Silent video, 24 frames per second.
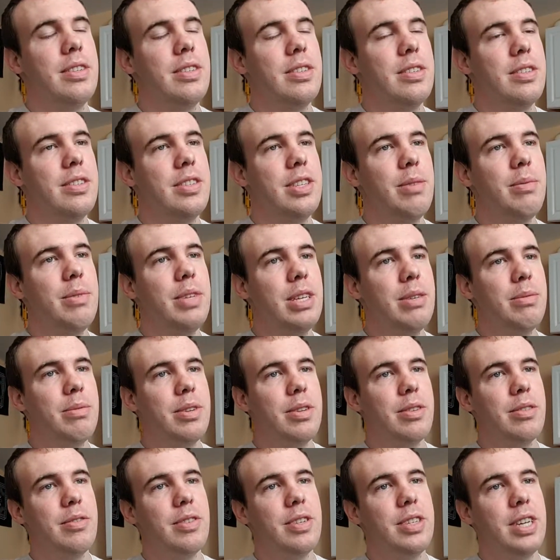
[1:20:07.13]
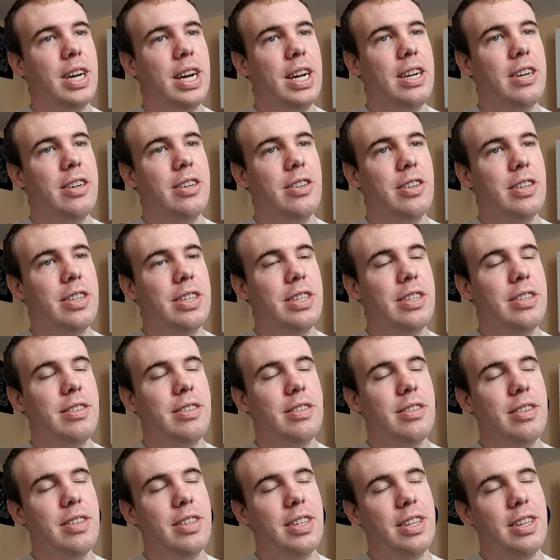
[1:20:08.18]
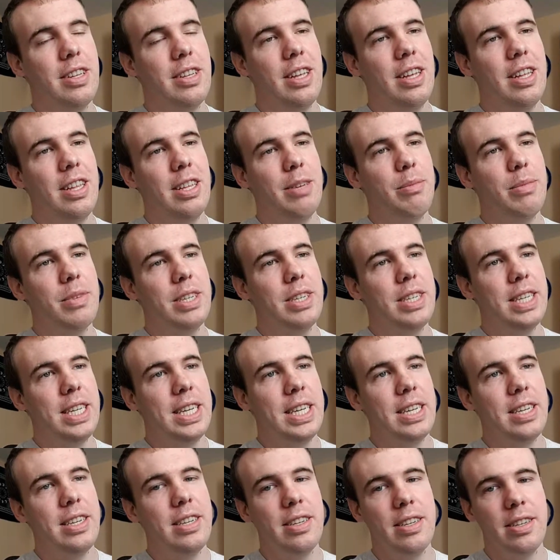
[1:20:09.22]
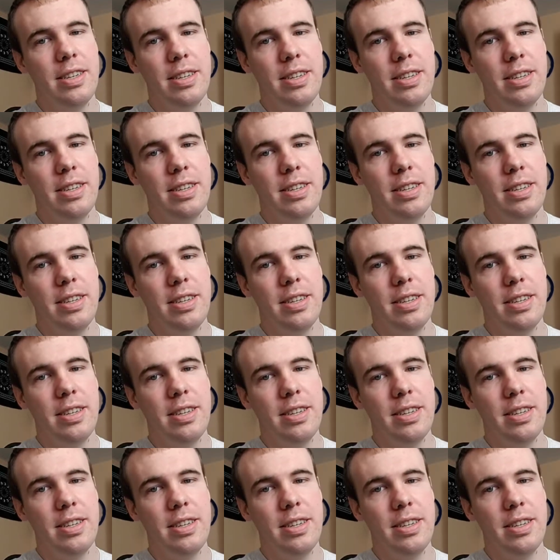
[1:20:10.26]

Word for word: some of them are retired, or well, a lot of them are dead.